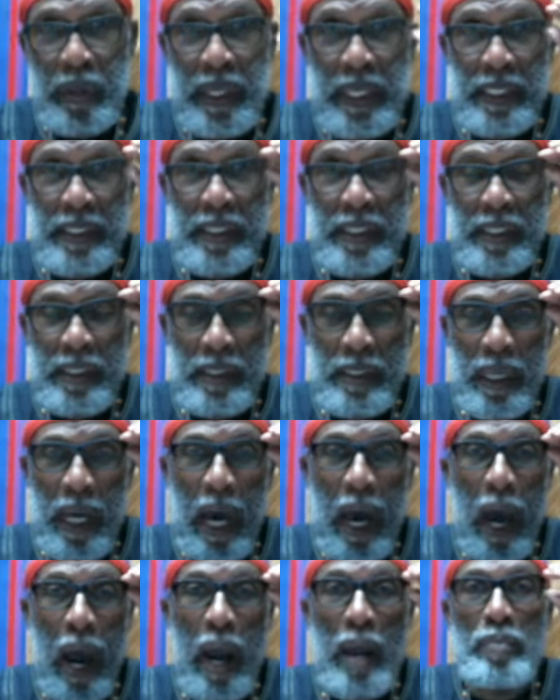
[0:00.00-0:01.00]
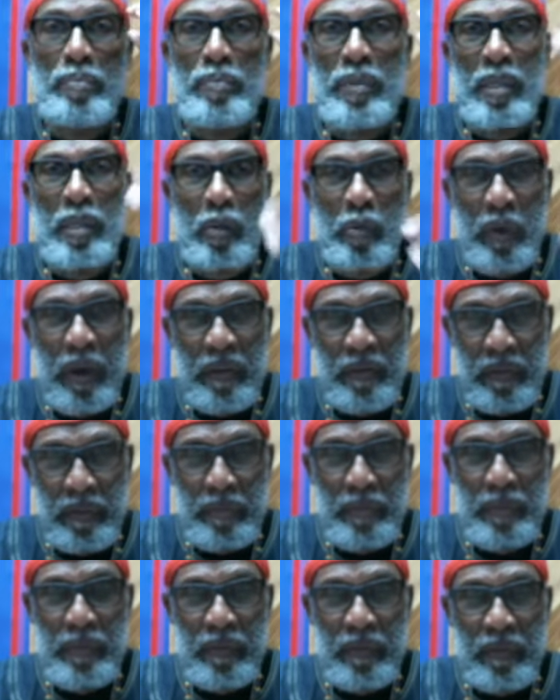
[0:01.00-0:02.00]
he's just a heartbeat away
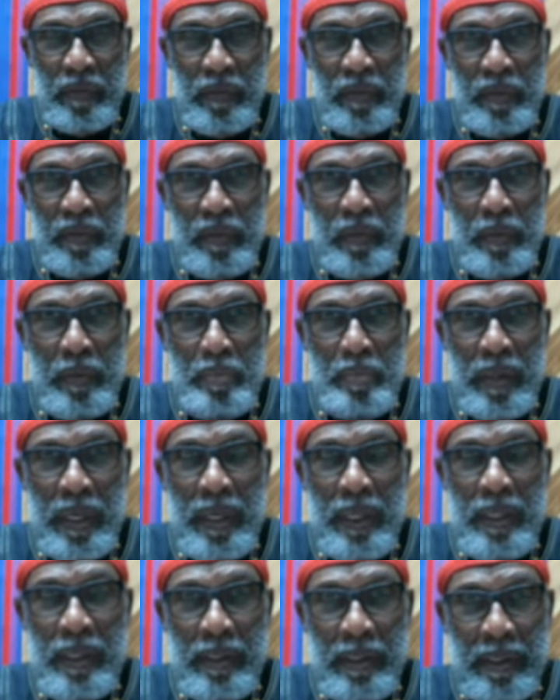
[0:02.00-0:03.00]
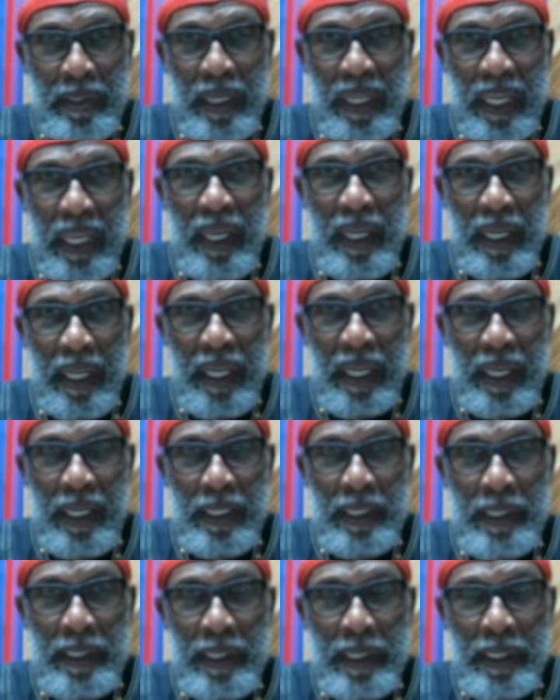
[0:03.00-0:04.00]
from, from being the King of
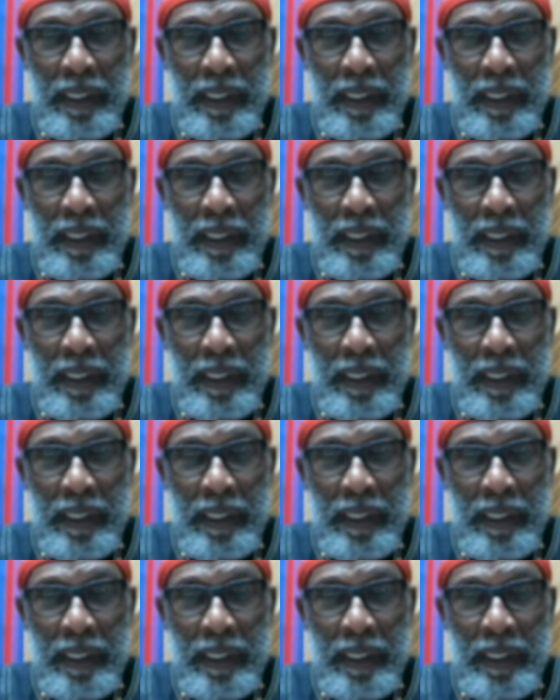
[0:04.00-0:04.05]
England.